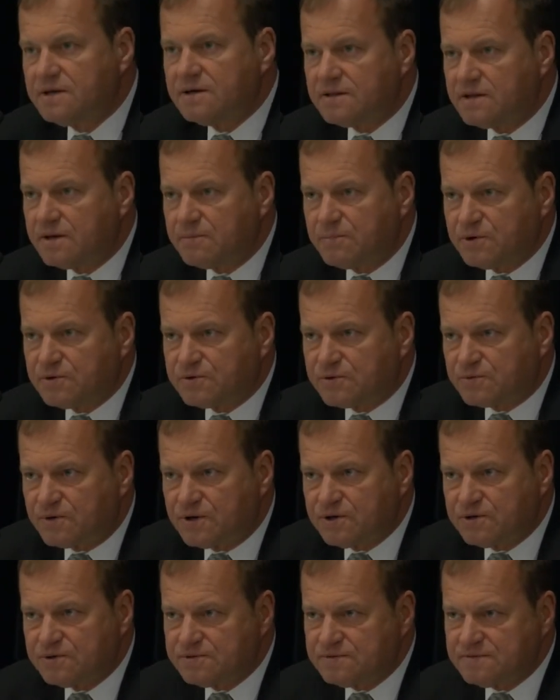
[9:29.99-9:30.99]
They built the
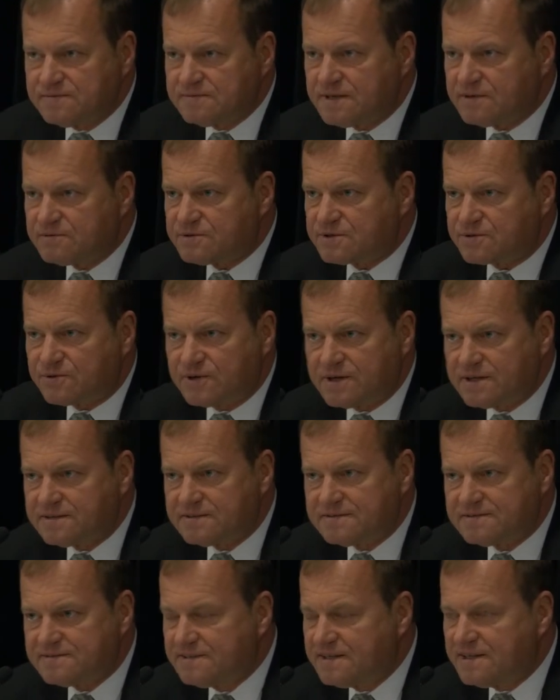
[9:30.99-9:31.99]
road. That was great.
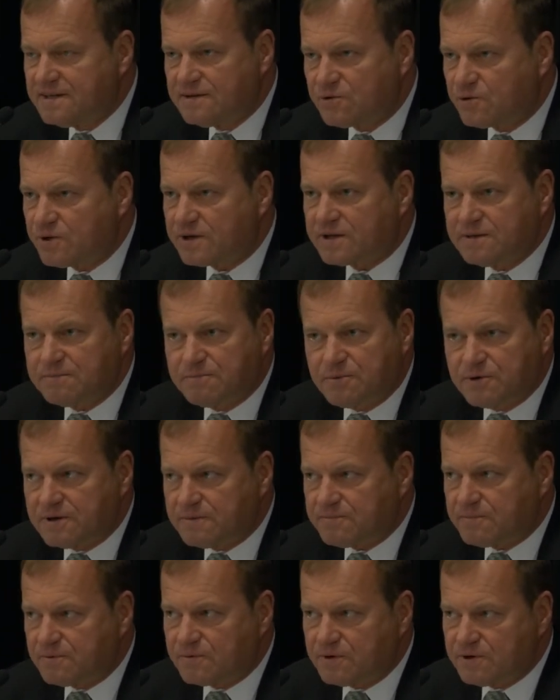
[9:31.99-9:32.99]
Quickly put
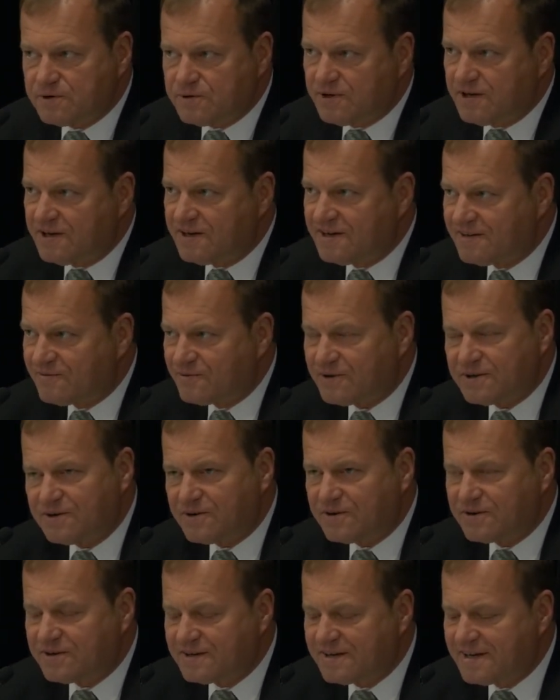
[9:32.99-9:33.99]
up a road. It wasn't
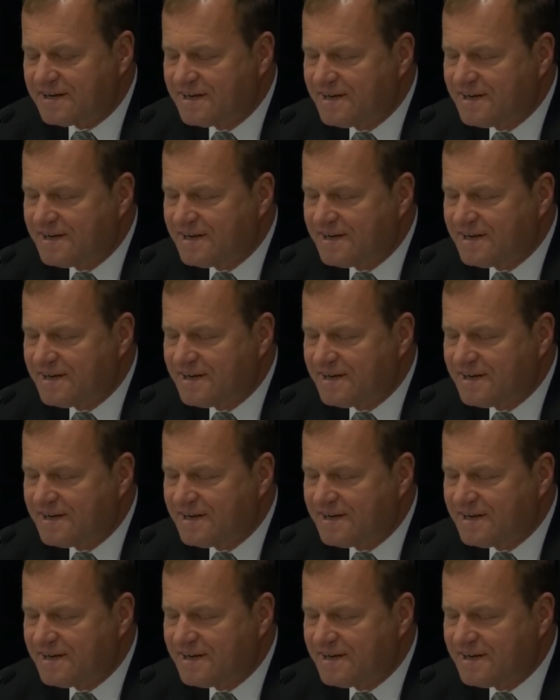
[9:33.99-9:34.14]
hard.